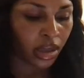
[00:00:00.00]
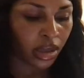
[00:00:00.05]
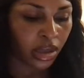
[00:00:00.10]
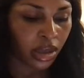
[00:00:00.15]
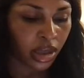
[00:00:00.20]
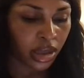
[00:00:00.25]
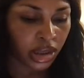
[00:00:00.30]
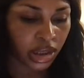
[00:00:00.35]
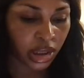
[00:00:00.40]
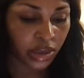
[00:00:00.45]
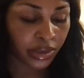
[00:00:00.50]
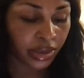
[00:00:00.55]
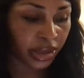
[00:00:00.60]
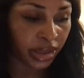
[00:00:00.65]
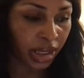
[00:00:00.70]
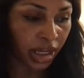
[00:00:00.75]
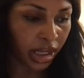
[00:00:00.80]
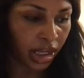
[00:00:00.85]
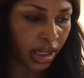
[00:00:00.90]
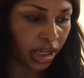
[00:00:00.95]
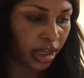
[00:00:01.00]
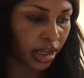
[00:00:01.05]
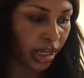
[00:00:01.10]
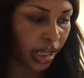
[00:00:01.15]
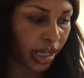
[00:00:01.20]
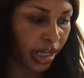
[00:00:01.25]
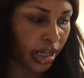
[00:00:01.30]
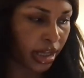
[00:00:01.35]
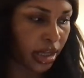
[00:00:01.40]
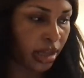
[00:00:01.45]
she was saying
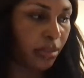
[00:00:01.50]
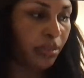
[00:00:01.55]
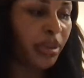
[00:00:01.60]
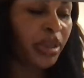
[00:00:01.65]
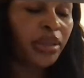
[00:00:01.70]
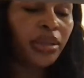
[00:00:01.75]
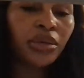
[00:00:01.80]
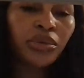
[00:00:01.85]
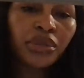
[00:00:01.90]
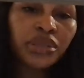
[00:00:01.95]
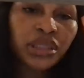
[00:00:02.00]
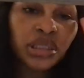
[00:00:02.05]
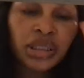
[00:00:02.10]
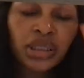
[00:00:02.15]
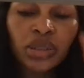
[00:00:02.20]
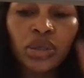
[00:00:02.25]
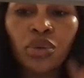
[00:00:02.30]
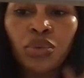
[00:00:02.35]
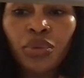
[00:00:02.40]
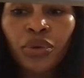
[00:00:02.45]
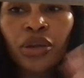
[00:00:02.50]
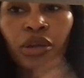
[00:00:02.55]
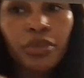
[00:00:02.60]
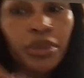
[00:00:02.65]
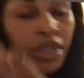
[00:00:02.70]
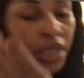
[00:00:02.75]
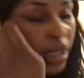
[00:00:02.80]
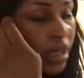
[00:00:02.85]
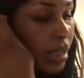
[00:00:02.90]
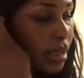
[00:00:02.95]
like, but it was just so weird
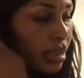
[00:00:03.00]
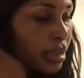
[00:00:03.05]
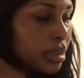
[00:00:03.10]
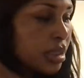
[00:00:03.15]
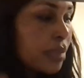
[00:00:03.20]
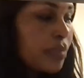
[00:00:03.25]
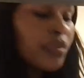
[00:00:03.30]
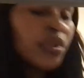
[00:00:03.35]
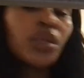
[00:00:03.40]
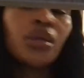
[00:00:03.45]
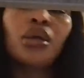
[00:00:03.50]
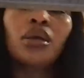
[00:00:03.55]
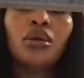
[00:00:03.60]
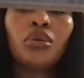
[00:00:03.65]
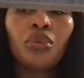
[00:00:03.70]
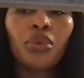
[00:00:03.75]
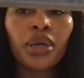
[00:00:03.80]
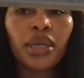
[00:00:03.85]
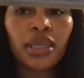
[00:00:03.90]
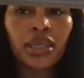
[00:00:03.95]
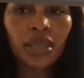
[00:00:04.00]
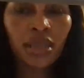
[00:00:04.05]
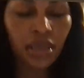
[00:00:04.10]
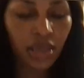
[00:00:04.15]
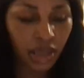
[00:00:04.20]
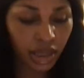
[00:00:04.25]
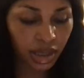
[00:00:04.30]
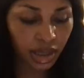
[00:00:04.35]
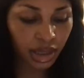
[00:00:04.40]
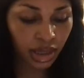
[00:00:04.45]
because when
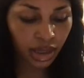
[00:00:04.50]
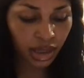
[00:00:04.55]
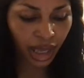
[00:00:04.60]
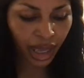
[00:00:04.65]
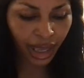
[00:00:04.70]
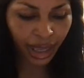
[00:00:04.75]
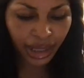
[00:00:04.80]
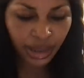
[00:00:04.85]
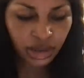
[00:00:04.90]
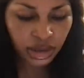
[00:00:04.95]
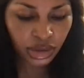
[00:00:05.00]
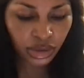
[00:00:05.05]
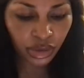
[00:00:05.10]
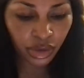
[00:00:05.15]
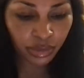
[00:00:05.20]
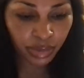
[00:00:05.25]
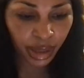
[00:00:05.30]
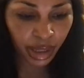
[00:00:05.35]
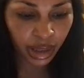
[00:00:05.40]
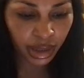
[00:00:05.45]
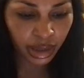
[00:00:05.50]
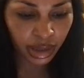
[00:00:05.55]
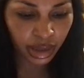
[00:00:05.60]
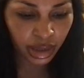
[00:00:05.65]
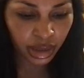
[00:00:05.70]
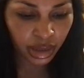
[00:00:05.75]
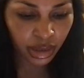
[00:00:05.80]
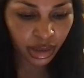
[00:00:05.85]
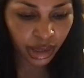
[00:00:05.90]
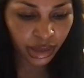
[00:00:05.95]
he asked her about
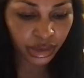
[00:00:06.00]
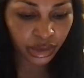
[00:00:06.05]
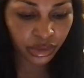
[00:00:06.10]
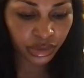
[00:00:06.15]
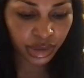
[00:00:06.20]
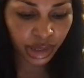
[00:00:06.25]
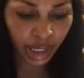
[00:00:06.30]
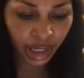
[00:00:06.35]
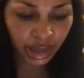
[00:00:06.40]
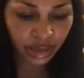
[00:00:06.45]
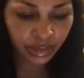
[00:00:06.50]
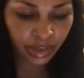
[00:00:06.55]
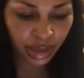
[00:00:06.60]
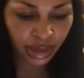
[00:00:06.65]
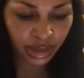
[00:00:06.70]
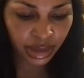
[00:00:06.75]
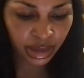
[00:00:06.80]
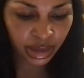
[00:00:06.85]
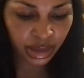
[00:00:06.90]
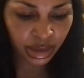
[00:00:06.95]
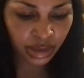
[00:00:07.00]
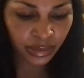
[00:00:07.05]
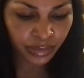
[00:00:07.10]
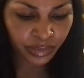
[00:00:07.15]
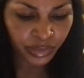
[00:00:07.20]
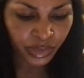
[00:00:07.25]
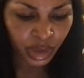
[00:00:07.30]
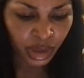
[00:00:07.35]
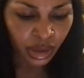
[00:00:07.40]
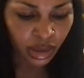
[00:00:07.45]
it, like through text message,
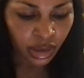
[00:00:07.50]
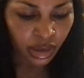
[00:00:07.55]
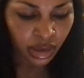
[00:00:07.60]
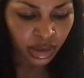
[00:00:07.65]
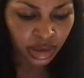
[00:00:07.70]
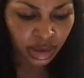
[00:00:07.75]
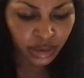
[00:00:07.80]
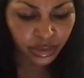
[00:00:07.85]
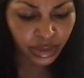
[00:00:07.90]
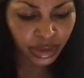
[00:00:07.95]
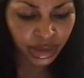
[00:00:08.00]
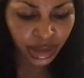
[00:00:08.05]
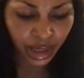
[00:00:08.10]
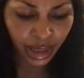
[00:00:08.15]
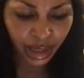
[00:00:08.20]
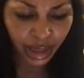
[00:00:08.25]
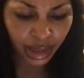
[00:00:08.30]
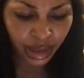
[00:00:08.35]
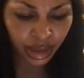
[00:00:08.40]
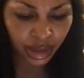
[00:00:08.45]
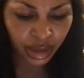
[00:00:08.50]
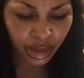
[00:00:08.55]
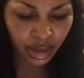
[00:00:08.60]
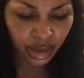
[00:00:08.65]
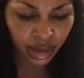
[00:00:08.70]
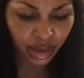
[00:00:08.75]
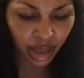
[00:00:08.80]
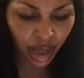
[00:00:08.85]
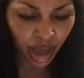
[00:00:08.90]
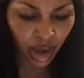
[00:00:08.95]
she was like,
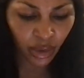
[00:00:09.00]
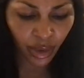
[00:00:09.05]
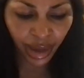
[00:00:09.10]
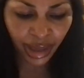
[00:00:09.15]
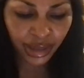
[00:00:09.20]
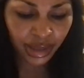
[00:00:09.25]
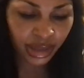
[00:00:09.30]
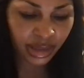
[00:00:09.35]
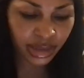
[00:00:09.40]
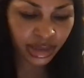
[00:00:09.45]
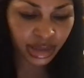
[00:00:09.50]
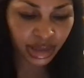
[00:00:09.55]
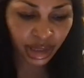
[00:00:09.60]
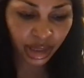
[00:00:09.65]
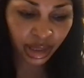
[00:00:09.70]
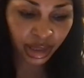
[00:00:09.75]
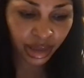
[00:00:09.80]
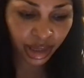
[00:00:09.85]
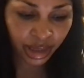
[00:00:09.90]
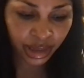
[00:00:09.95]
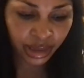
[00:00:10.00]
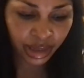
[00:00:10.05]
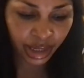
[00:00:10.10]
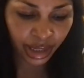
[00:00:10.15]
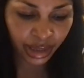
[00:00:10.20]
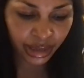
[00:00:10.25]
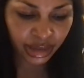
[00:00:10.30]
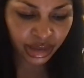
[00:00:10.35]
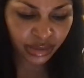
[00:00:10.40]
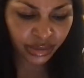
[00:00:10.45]
"Oh, I didn't say it like
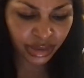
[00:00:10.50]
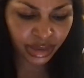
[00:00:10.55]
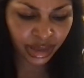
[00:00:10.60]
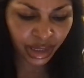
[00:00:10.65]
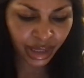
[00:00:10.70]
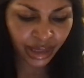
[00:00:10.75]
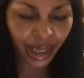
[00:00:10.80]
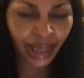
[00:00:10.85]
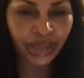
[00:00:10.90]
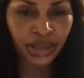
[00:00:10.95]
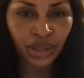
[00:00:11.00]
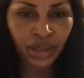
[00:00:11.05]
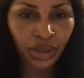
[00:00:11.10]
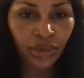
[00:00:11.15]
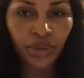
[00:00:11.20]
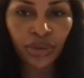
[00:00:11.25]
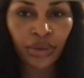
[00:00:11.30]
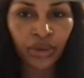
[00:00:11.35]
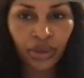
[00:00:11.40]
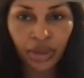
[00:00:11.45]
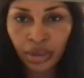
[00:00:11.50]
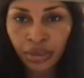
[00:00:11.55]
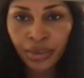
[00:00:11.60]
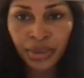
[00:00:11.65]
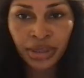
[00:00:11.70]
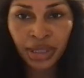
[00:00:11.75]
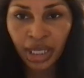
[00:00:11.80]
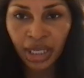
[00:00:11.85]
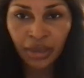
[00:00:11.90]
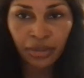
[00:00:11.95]
that." She was like, "I told her it
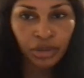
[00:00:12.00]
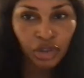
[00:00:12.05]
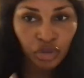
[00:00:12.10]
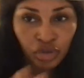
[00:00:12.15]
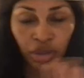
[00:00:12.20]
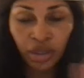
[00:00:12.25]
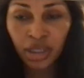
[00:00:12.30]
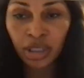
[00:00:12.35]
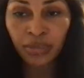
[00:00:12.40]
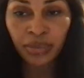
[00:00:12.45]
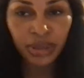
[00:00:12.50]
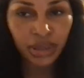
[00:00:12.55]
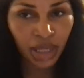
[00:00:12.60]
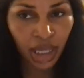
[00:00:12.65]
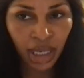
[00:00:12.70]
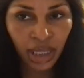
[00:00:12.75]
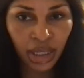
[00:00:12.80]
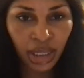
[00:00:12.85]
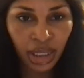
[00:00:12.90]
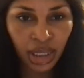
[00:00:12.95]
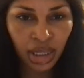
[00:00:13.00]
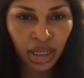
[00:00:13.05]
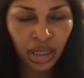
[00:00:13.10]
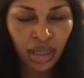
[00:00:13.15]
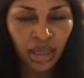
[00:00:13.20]
was like strictly platonic."